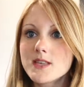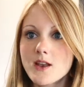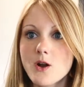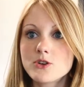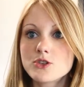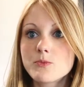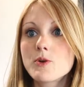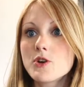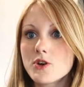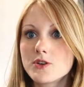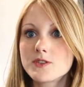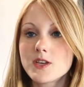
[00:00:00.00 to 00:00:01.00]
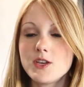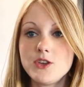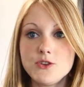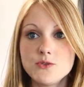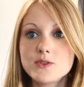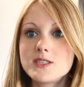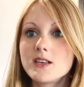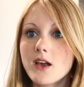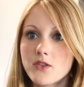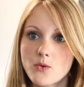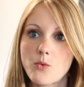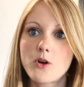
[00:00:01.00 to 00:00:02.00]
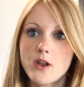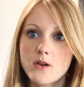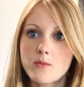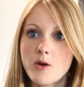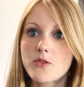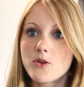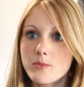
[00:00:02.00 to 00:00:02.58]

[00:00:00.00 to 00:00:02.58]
that entrepreneurs can use to get the word out about their